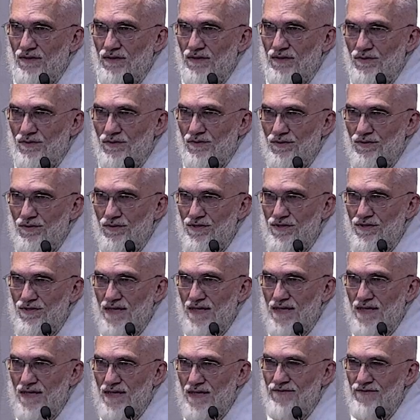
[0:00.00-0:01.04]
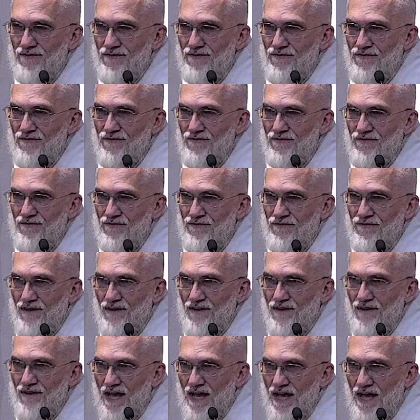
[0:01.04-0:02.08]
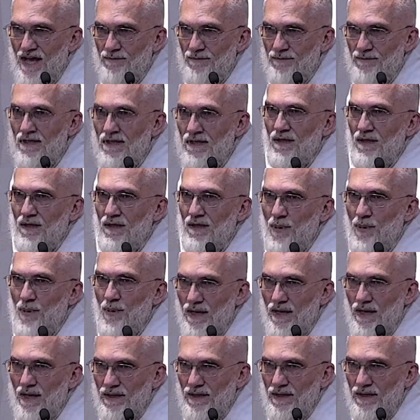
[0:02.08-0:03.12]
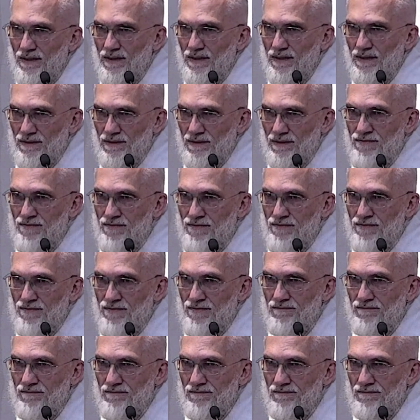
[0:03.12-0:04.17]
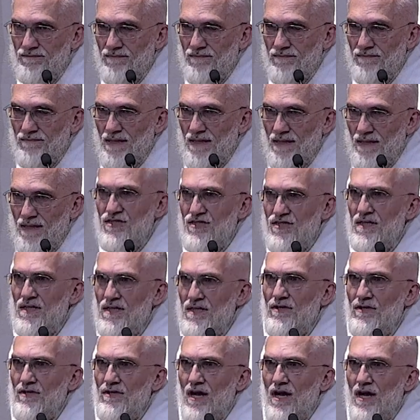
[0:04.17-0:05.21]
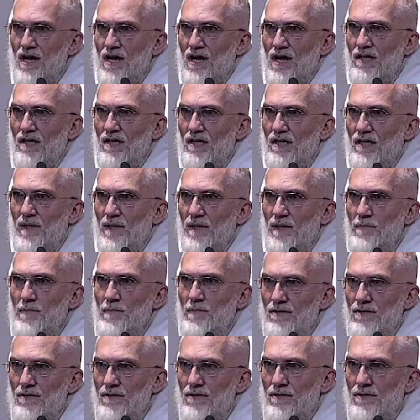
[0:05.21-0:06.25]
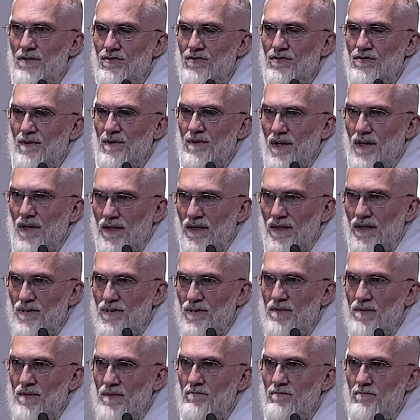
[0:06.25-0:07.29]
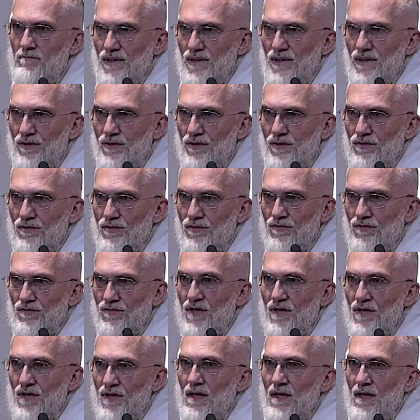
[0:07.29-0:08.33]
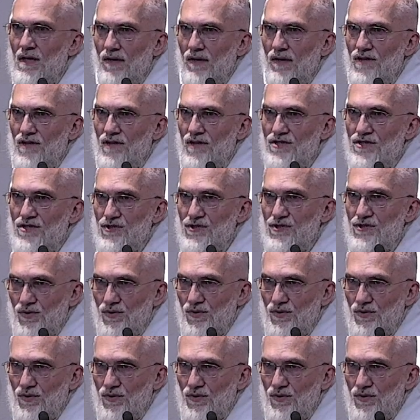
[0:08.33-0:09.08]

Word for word: and Fatima combined. And she said, They're not going to be miracles of the body, but miracles of the soul.